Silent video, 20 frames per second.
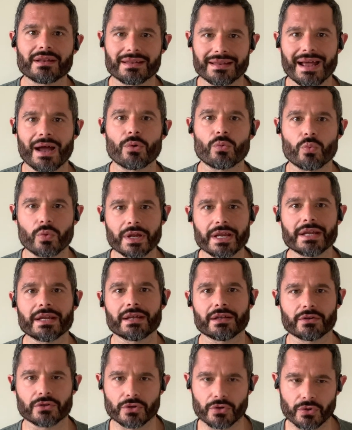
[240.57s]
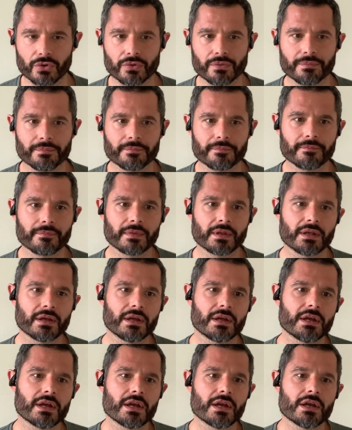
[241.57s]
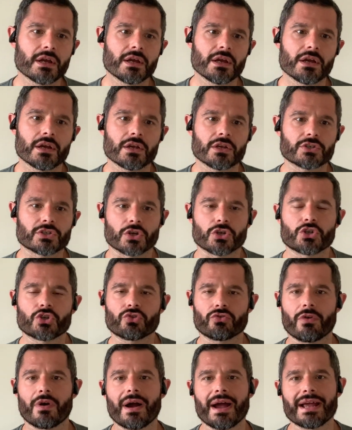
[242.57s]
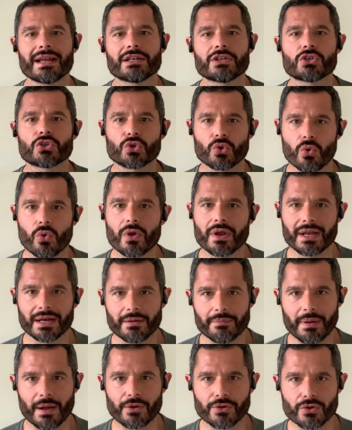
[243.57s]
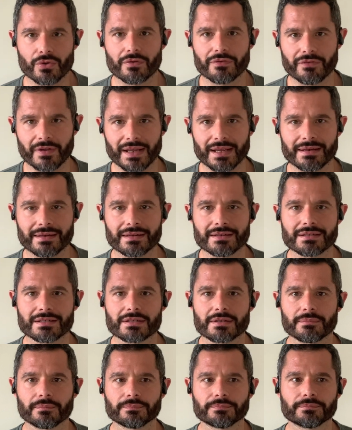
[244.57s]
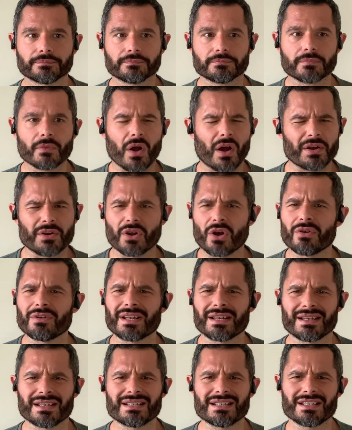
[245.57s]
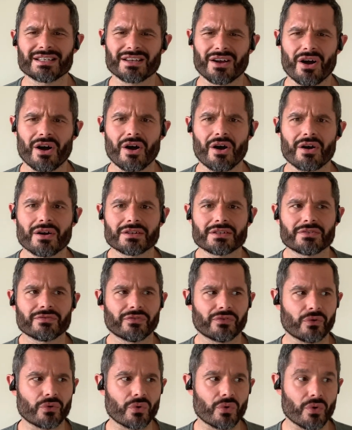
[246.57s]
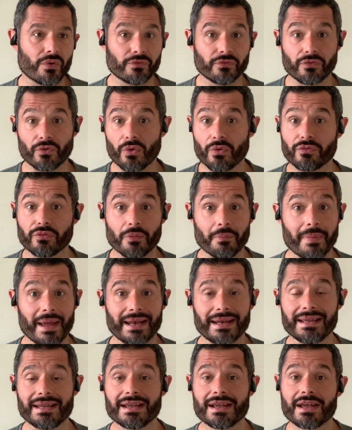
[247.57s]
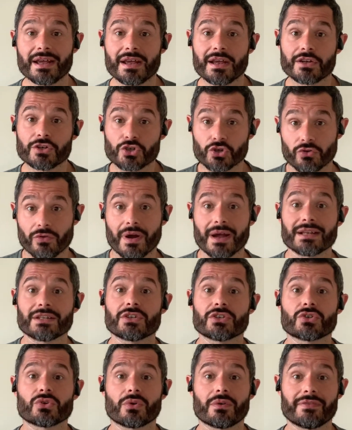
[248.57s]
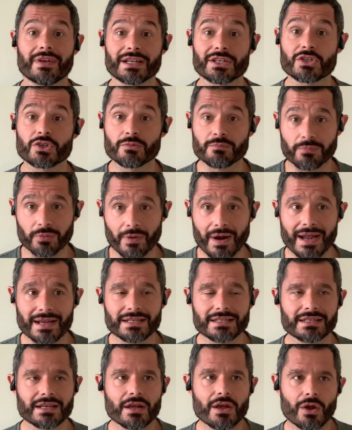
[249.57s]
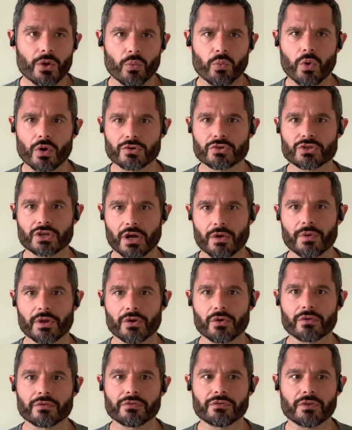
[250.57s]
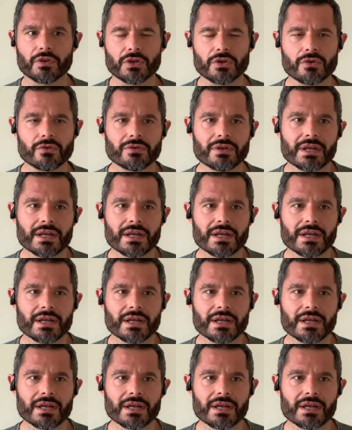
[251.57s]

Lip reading: that we can do. So try talking about your feelings. I know that this is hard for many, trying to sort of express what's going on for you,